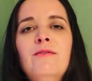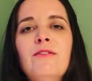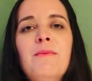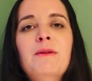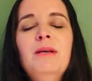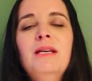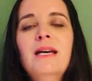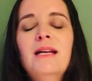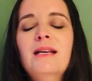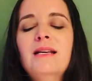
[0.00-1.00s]
from the
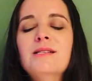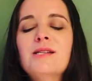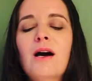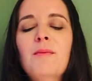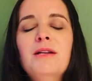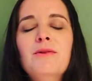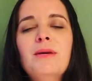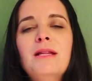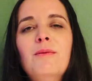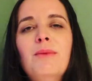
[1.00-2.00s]
beginning, taught me to
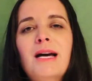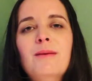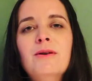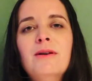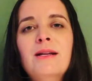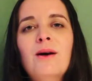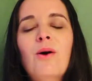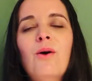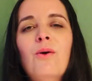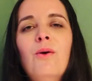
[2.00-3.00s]
read the Bible in a
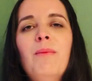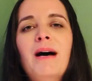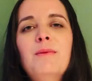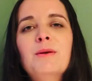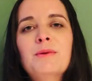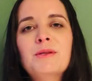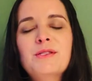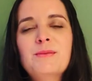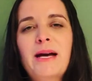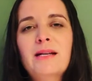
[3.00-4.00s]
whole Bible
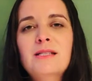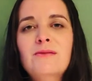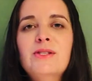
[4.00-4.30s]
perspective,